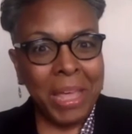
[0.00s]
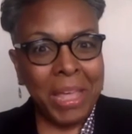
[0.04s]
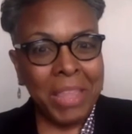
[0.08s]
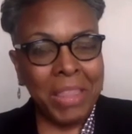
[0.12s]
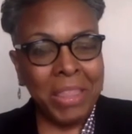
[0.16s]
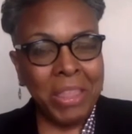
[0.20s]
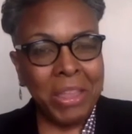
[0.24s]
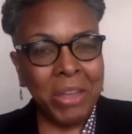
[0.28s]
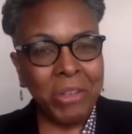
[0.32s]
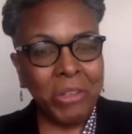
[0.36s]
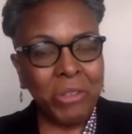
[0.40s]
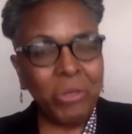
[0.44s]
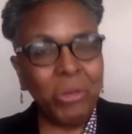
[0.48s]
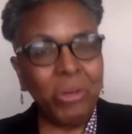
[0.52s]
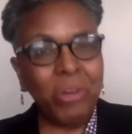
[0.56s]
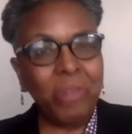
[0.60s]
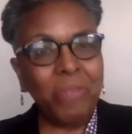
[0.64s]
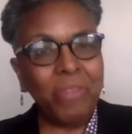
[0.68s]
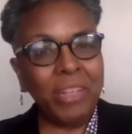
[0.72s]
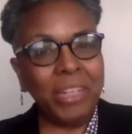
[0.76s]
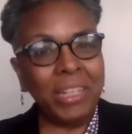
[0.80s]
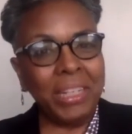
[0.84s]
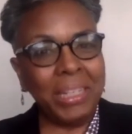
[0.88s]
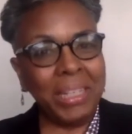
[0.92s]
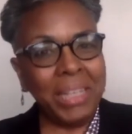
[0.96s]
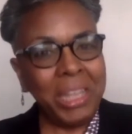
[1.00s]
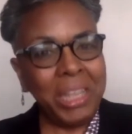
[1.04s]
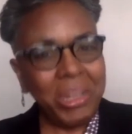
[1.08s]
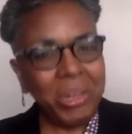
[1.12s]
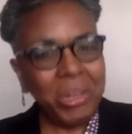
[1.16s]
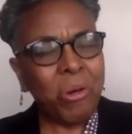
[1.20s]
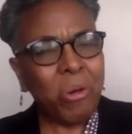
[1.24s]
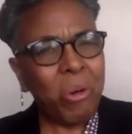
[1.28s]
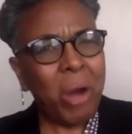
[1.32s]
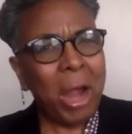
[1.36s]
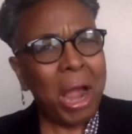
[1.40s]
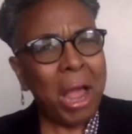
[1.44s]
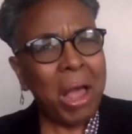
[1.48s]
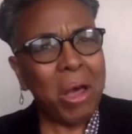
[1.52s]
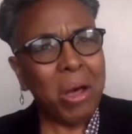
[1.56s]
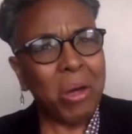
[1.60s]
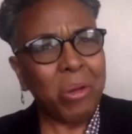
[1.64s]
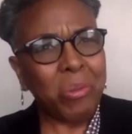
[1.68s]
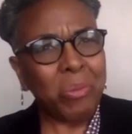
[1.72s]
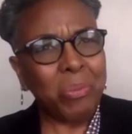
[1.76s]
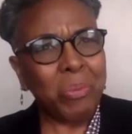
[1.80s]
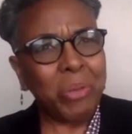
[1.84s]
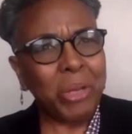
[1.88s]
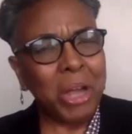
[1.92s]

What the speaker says: They're an elite crowd,